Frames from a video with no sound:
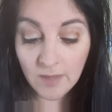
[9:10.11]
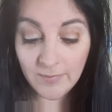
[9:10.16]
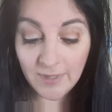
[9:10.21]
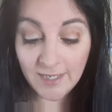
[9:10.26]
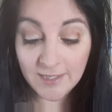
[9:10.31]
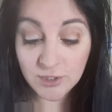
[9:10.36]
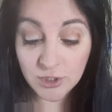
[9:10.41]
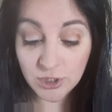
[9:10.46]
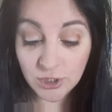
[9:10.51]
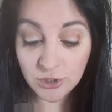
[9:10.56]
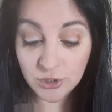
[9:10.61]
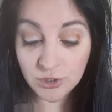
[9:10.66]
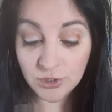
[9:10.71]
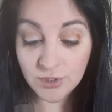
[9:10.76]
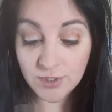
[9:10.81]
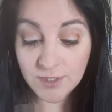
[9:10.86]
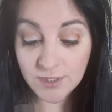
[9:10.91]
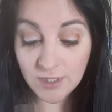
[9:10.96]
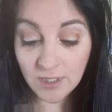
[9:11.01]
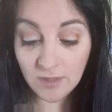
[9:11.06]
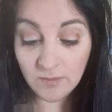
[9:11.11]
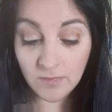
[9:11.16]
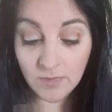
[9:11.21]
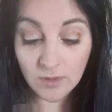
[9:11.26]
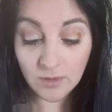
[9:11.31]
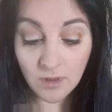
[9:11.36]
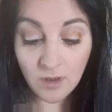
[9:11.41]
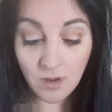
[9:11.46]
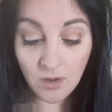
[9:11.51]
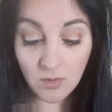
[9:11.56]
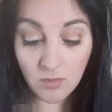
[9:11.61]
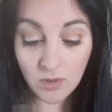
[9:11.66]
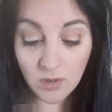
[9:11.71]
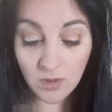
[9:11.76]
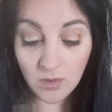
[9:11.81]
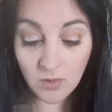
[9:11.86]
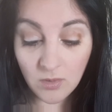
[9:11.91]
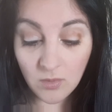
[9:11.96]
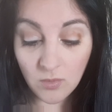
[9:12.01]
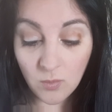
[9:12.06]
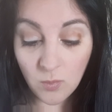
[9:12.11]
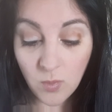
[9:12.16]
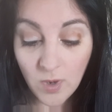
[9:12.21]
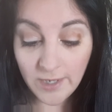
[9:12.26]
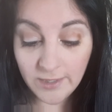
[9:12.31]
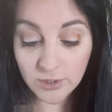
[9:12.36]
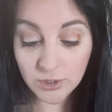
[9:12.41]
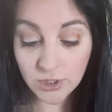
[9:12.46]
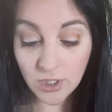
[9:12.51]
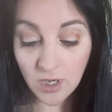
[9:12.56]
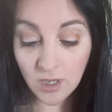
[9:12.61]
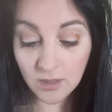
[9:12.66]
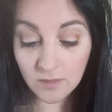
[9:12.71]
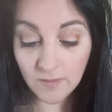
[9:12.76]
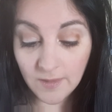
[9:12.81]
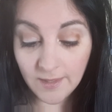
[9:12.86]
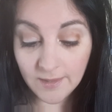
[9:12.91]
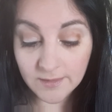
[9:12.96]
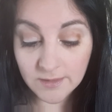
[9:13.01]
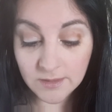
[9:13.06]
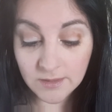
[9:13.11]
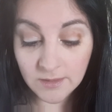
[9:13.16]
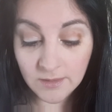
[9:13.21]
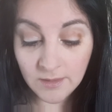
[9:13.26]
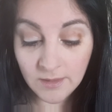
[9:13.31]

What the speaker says: It has ginger, cinnamon, cocoa, white chocolate,